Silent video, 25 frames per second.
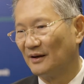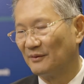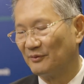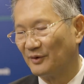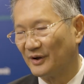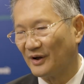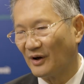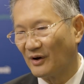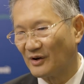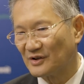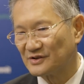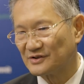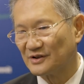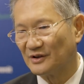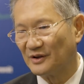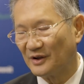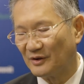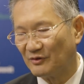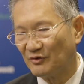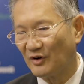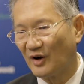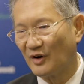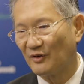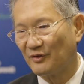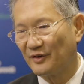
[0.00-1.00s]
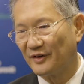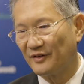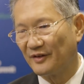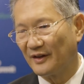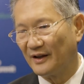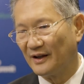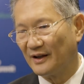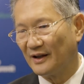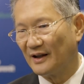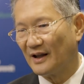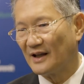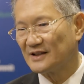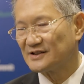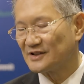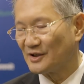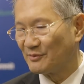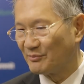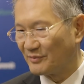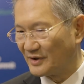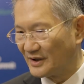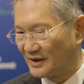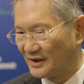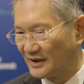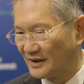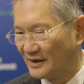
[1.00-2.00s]
we also involve with the
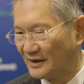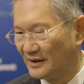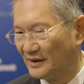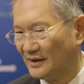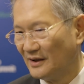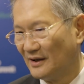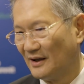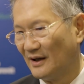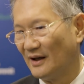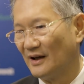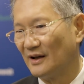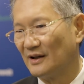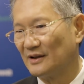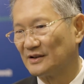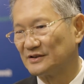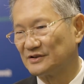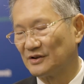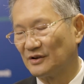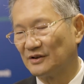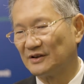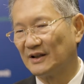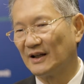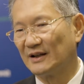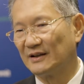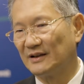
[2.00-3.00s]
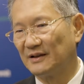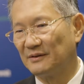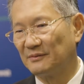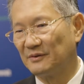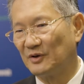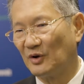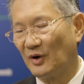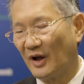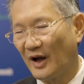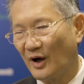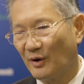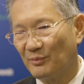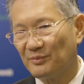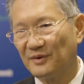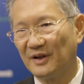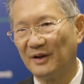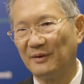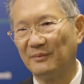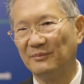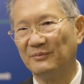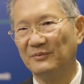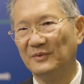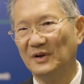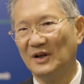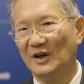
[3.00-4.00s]
SME so that to help
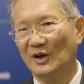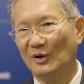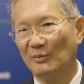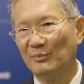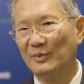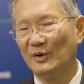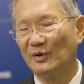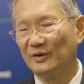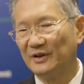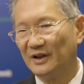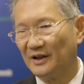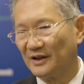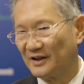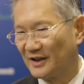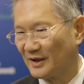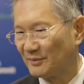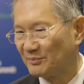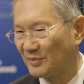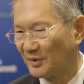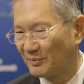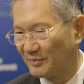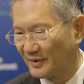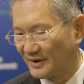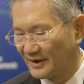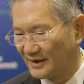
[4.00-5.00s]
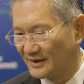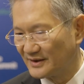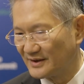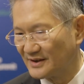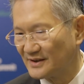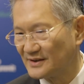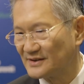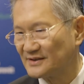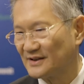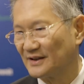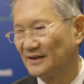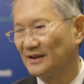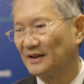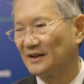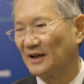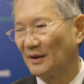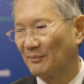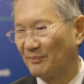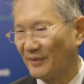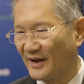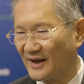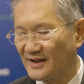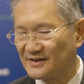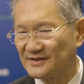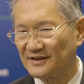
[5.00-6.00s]
them build the capabilities and the
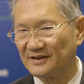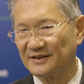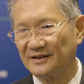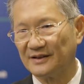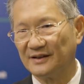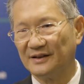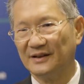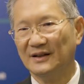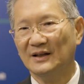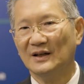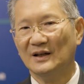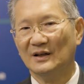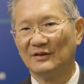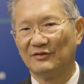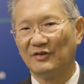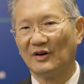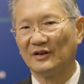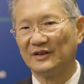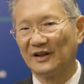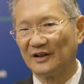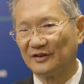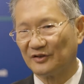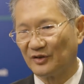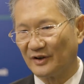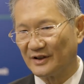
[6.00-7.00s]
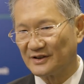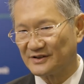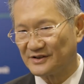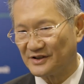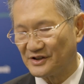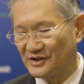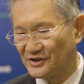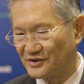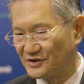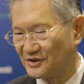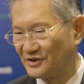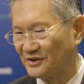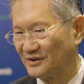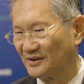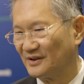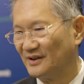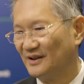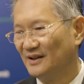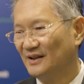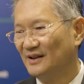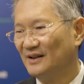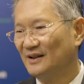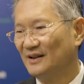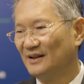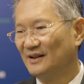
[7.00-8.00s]
capacity for the transition,
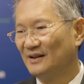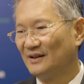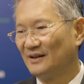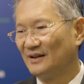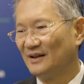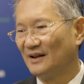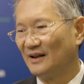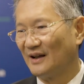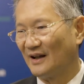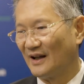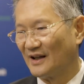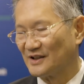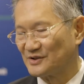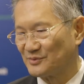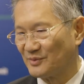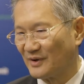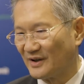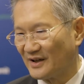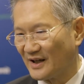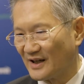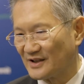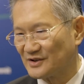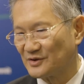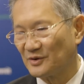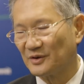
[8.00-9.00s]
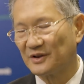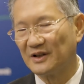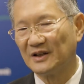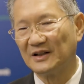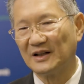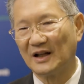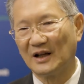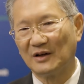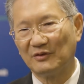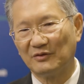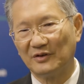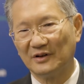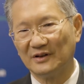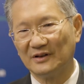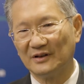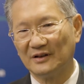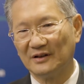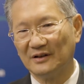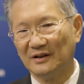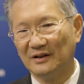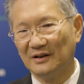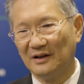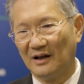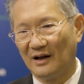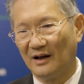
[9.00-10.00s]
as well as looking at
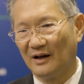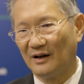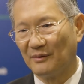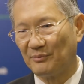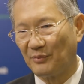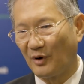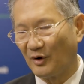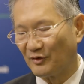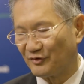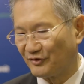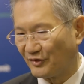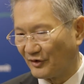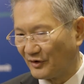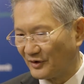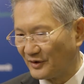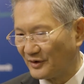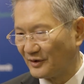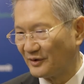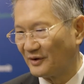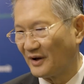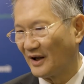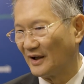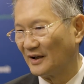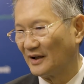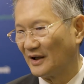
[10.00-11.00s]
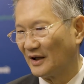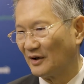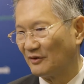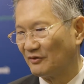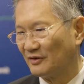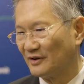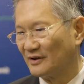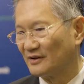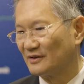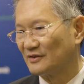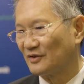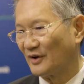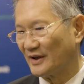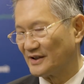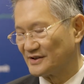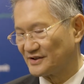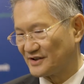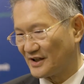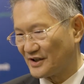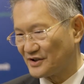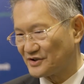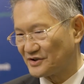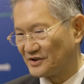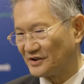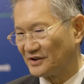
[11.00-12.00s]
our portfolio and our
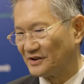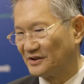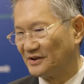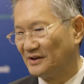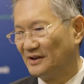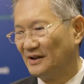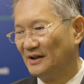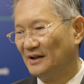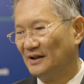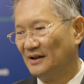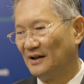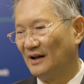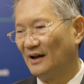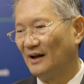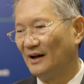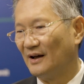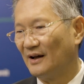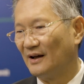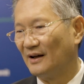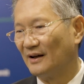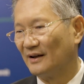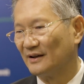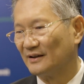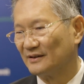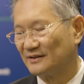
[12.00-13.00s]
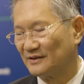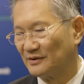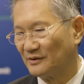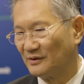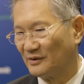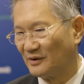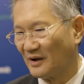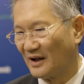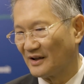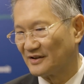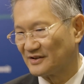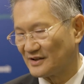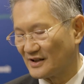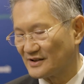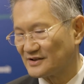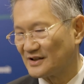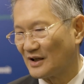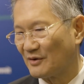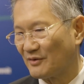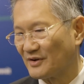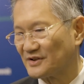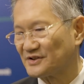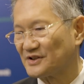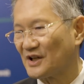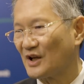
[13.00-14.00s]
transaction to adjust
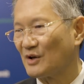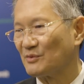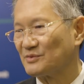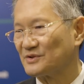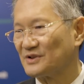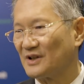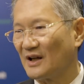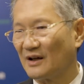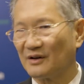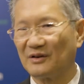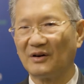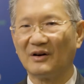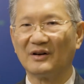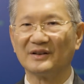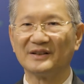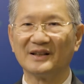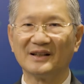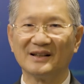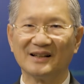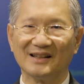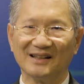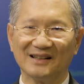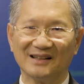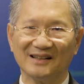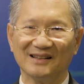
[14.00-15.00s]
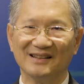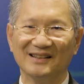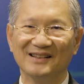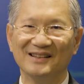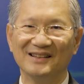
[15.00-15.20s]
ourselves accordingly.